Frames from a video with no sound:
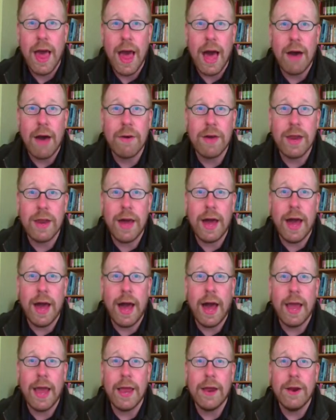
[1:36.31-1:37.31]
how can
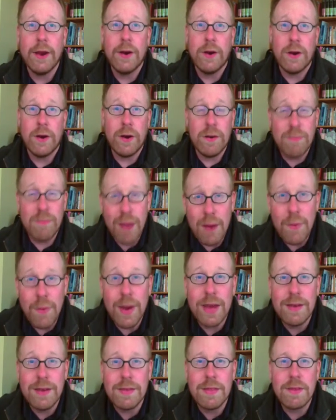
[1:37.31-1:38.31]
I earn my
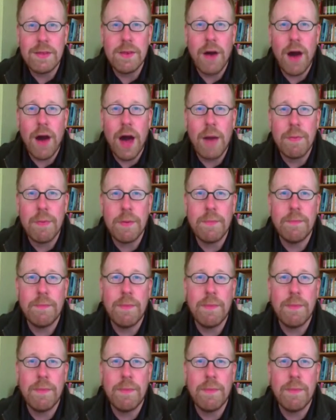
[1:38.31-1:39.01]
way to the top?